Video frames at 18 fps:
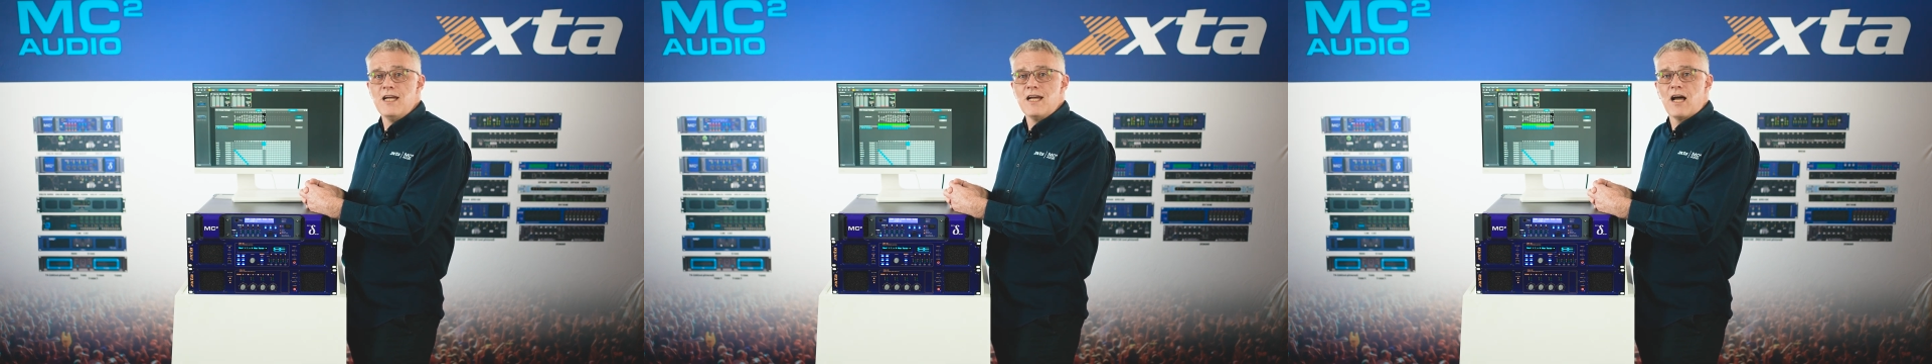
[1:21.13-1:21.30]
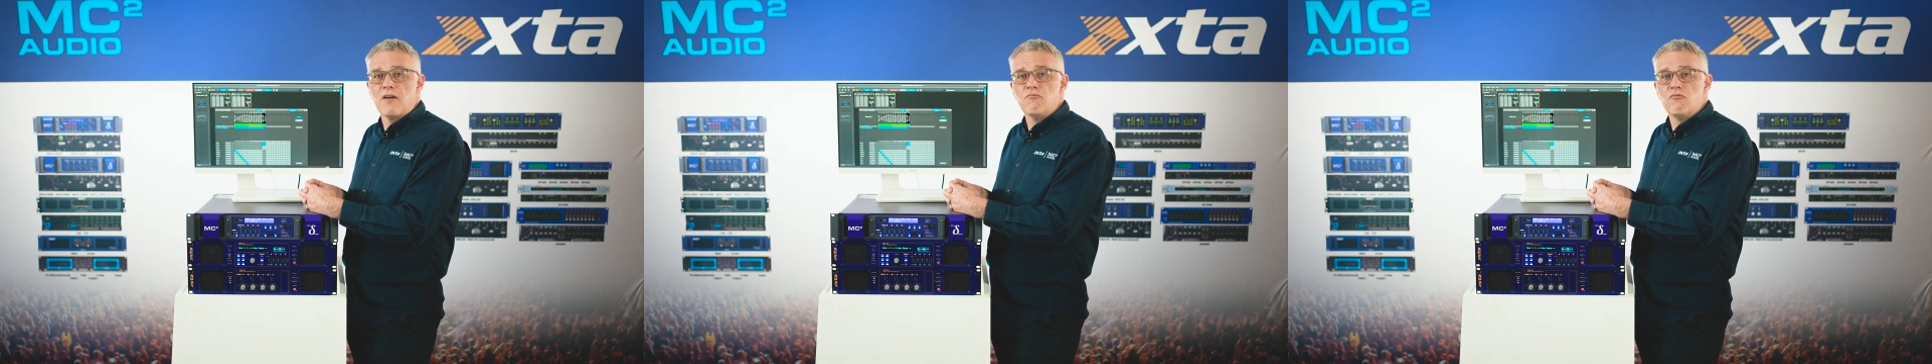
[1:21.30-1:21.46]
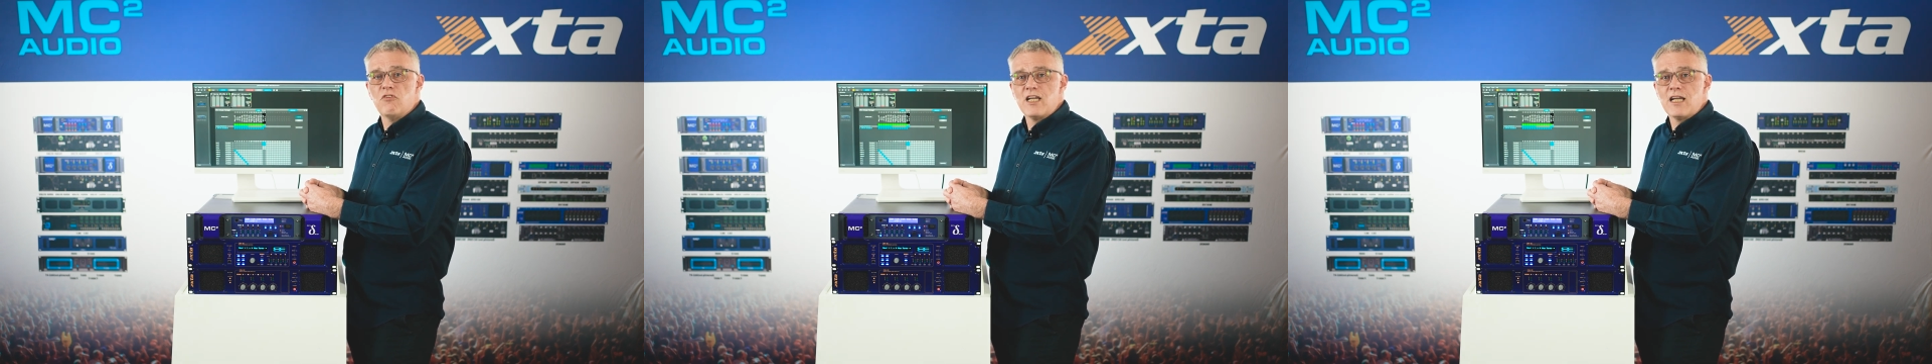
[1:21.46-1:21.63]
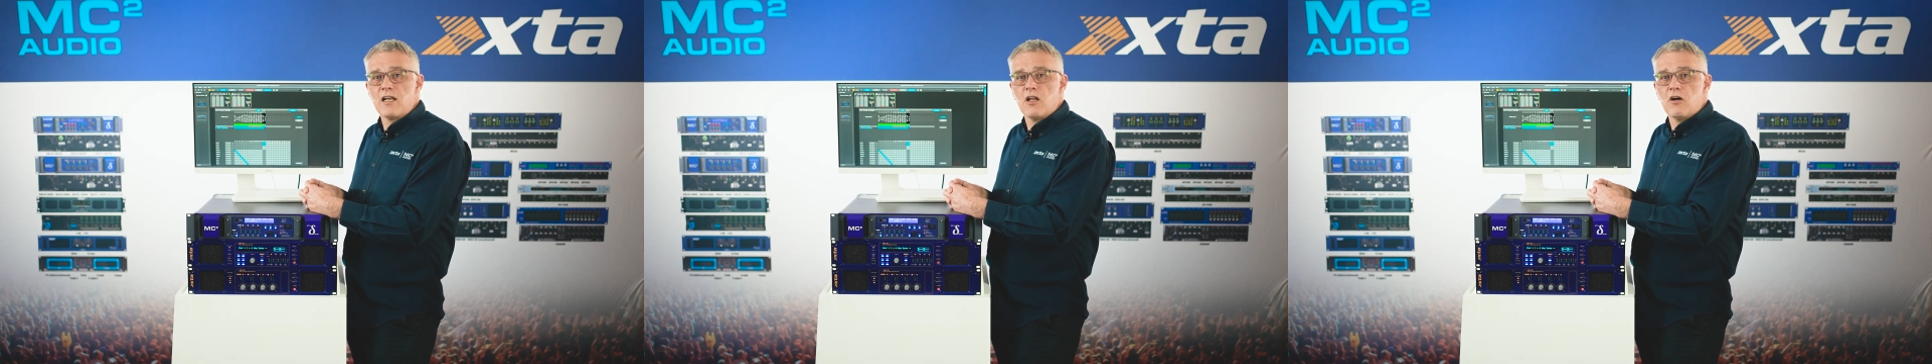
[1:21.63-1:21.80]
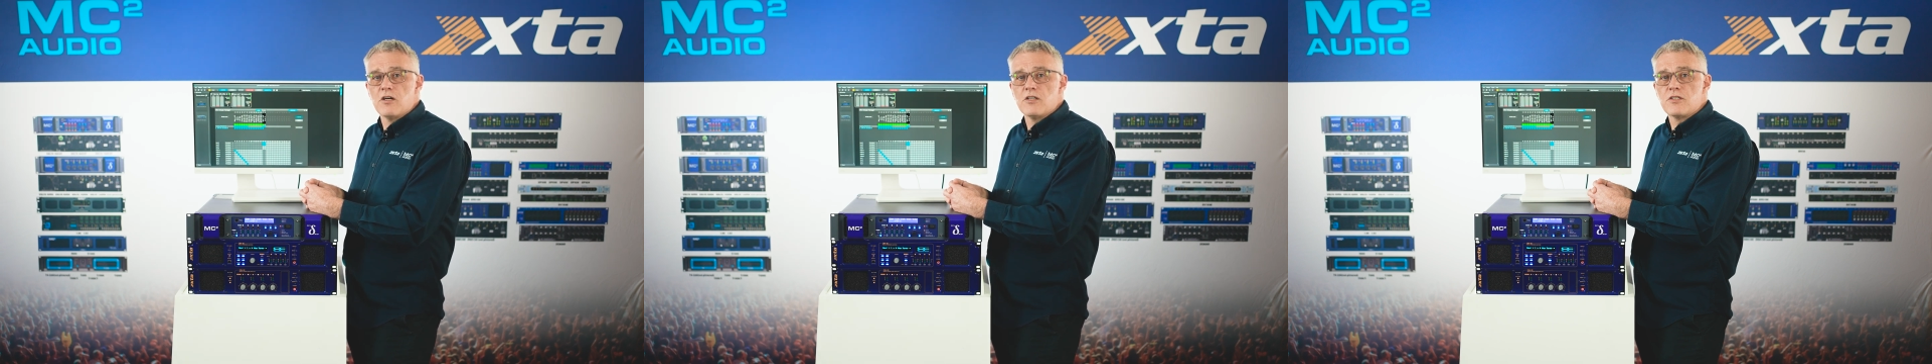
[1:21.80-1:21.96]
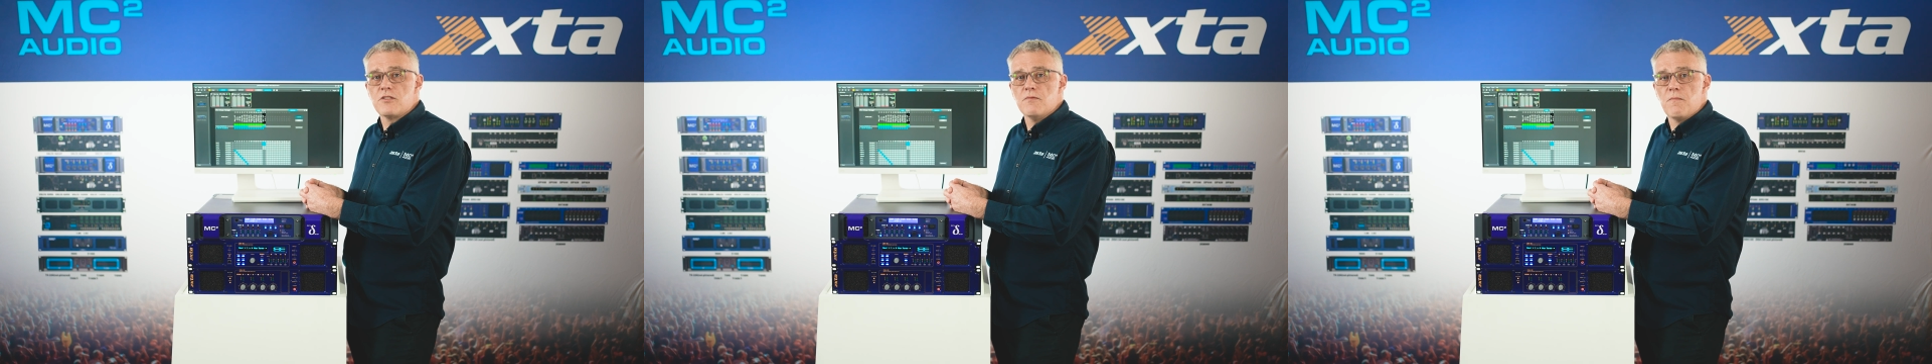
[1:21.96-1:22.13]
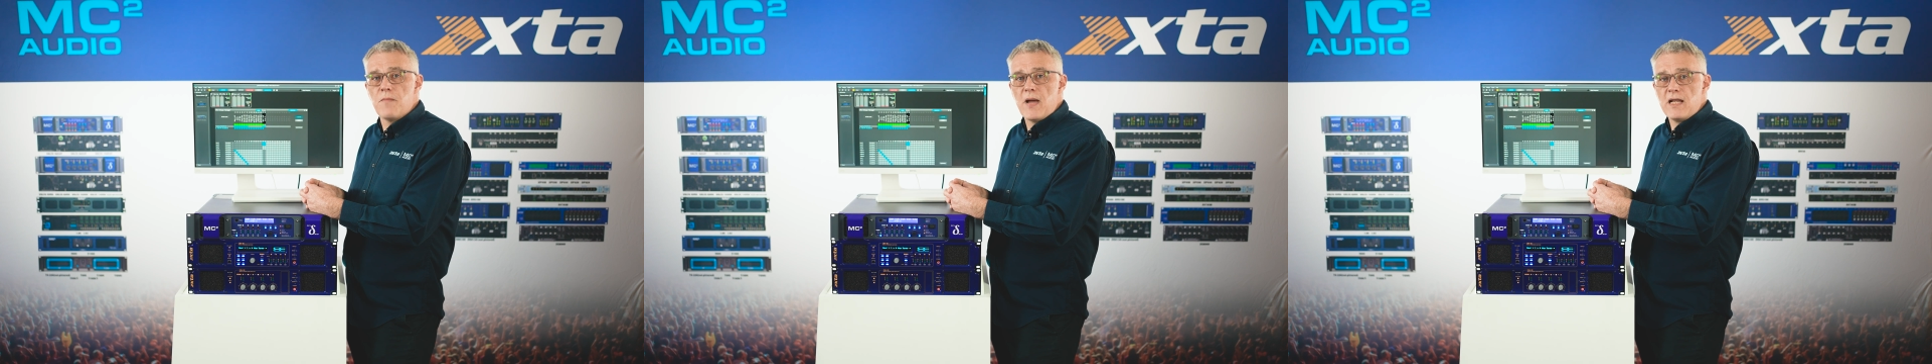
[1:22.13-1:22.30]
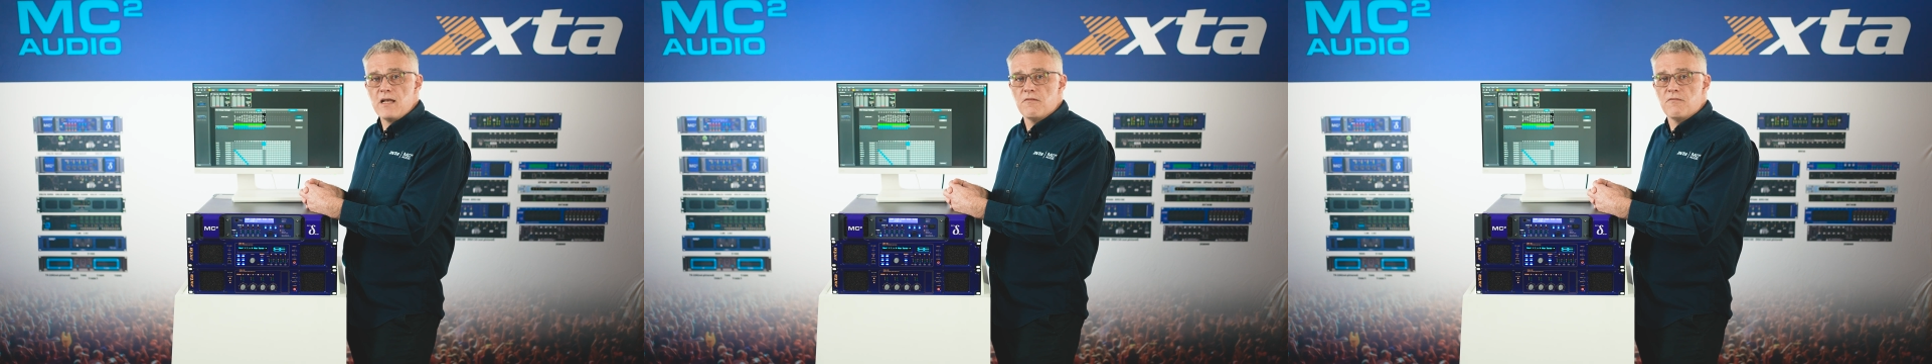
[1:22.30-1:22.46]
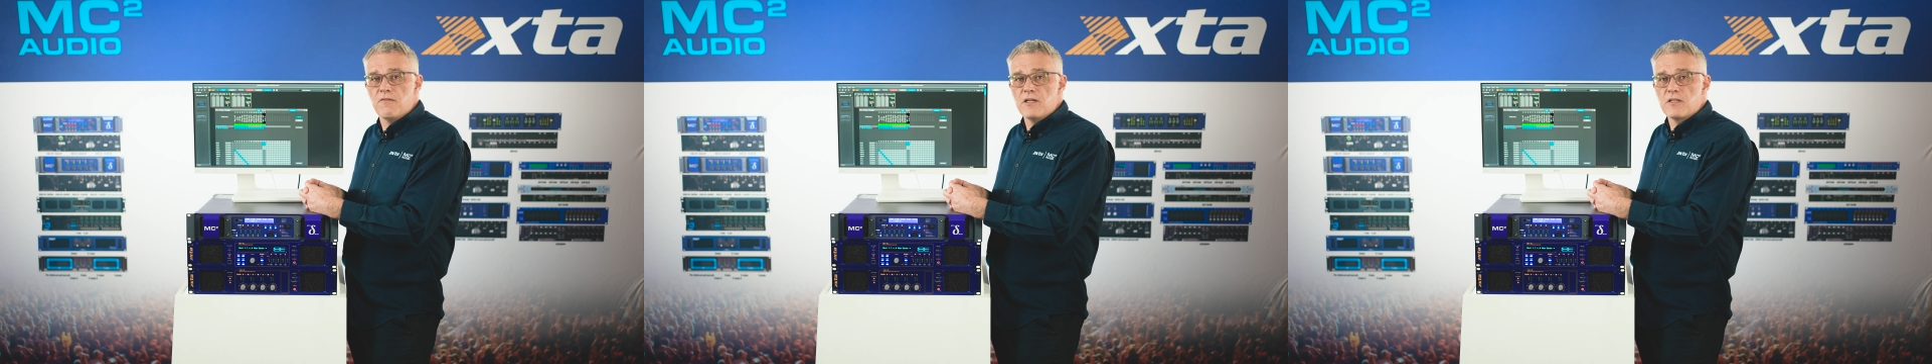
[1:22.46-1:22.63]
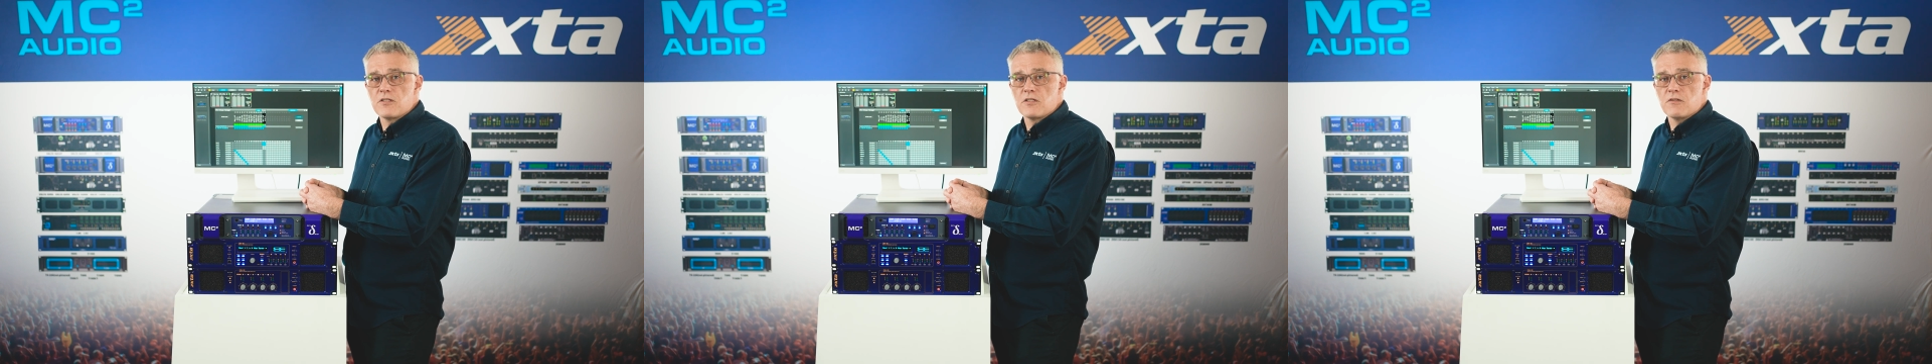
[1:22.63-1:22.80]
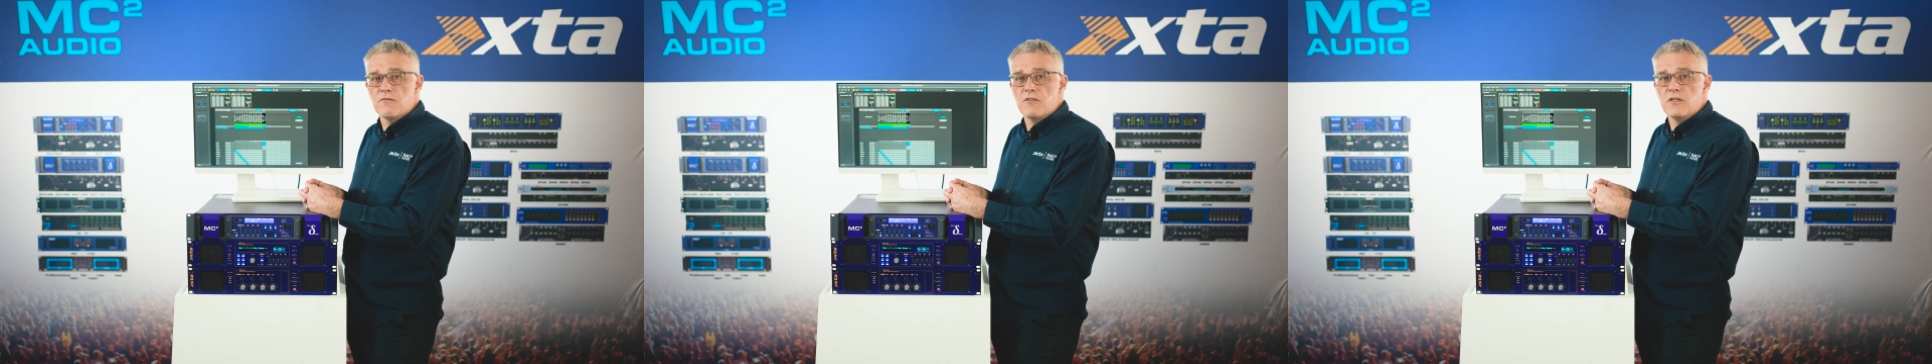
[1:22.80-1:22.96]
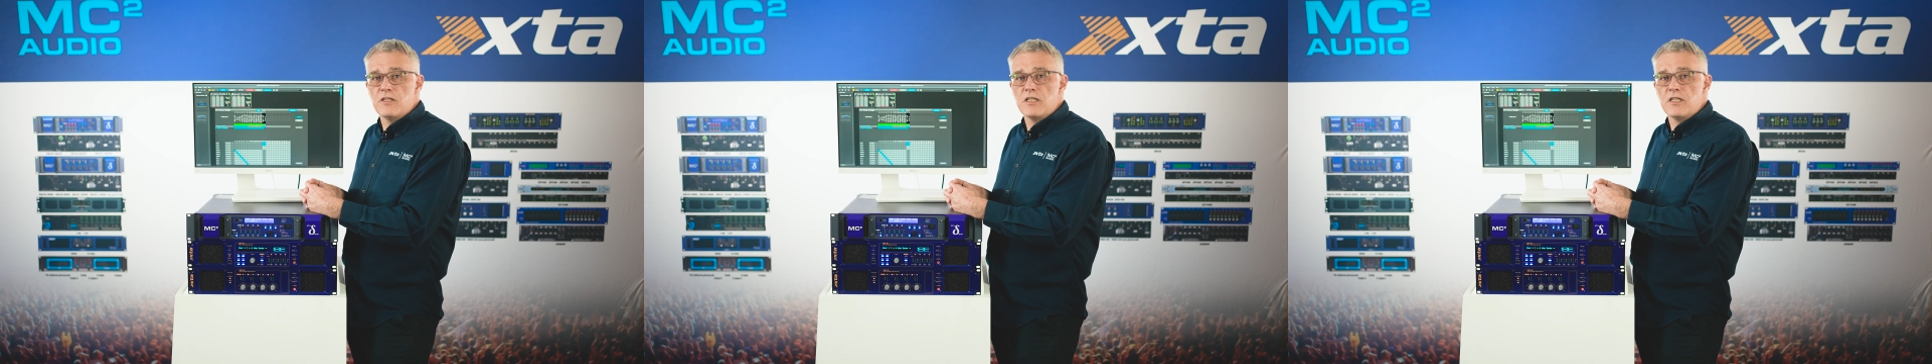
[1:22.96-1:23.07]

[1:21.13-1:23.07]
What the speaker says: and realise the benefits of the